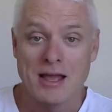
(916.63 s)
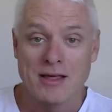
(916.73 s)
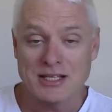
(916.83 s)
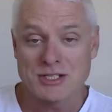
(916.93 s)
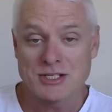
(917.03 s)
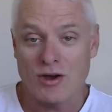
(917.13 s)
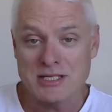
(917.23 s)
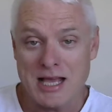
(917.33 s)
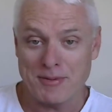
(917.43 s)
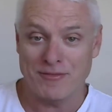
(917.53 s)
Thanks, guys.
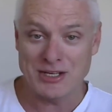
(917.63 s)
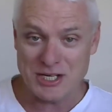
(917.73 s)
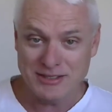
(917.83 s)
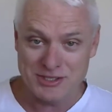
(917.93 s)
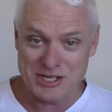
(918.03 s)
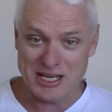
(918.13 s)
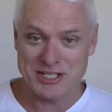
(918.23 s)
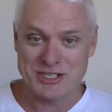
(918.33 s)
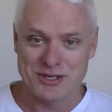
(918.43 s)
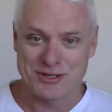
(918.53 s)
Happy fishing. Chat to you
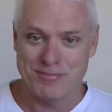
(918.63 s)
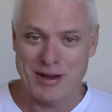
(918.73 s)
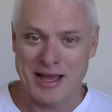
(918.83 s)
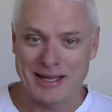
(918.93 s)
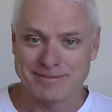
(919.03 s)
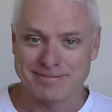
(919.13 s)
soon. Bye.